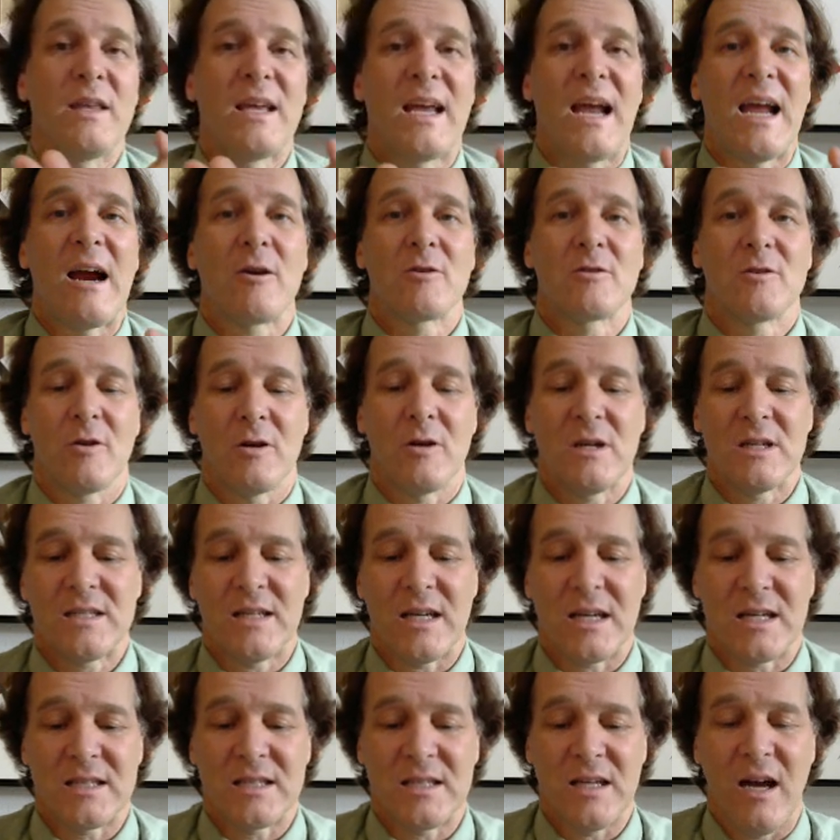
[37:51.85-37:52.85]

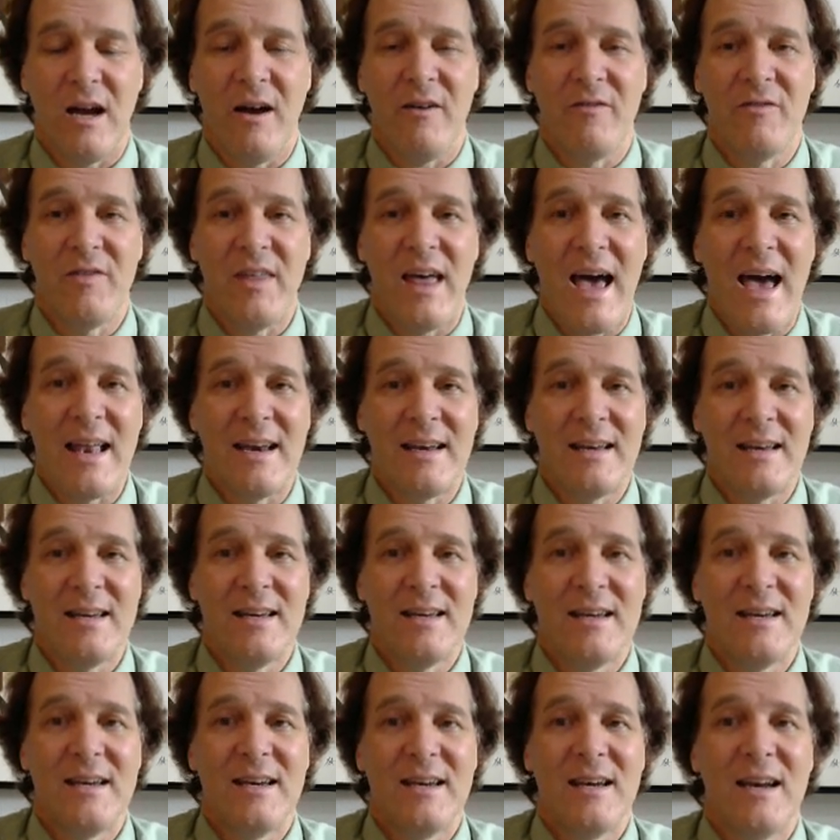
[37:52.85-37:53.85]
characteristics of
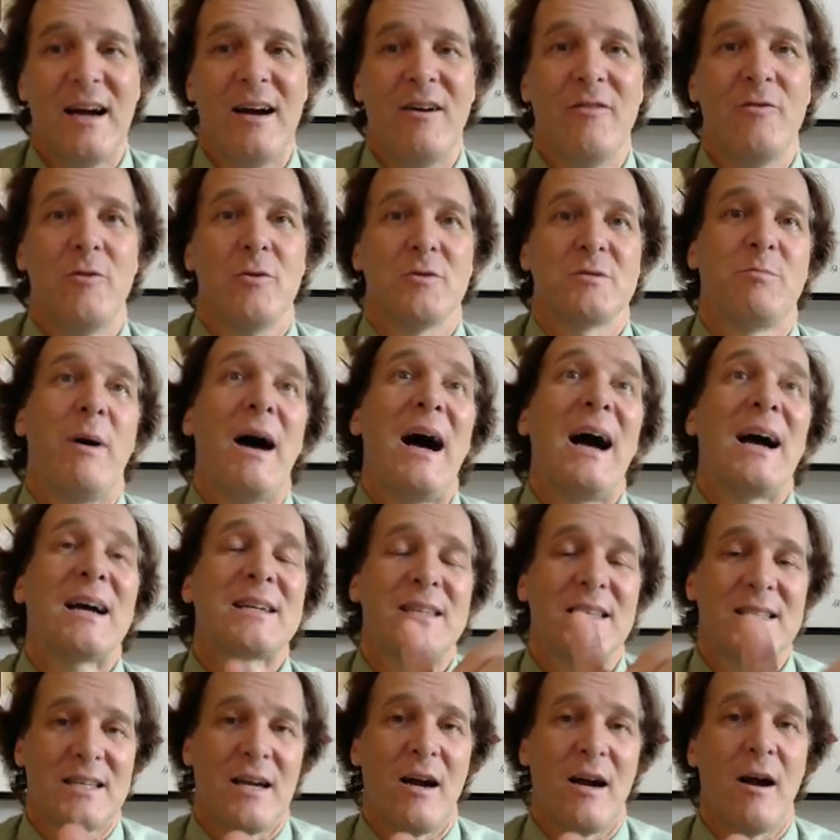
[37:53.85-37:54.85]
those
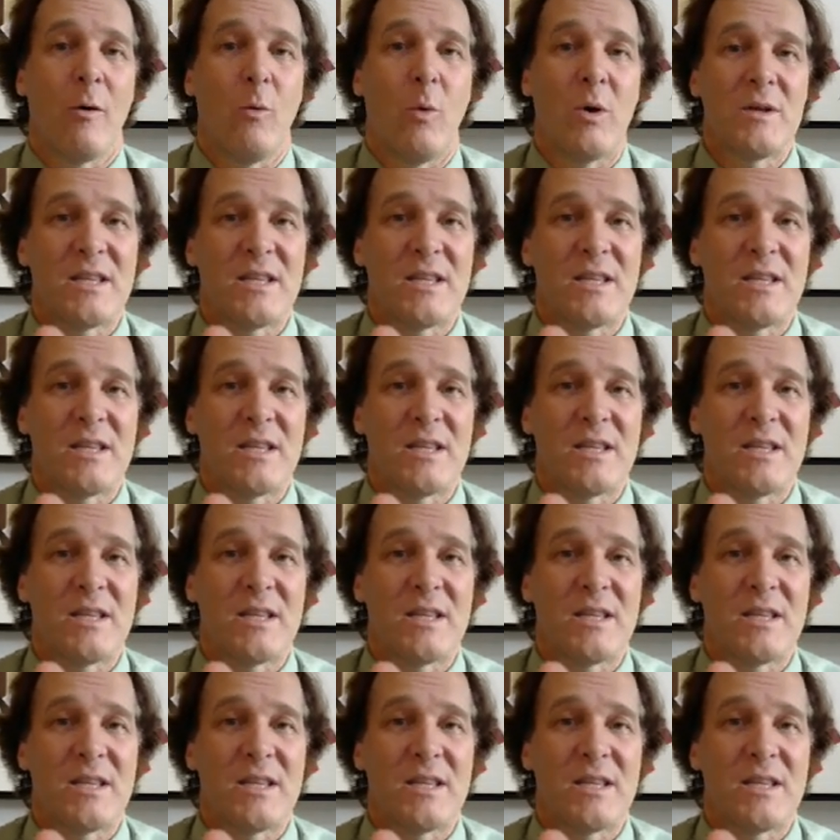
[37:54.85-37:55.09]
boxes are,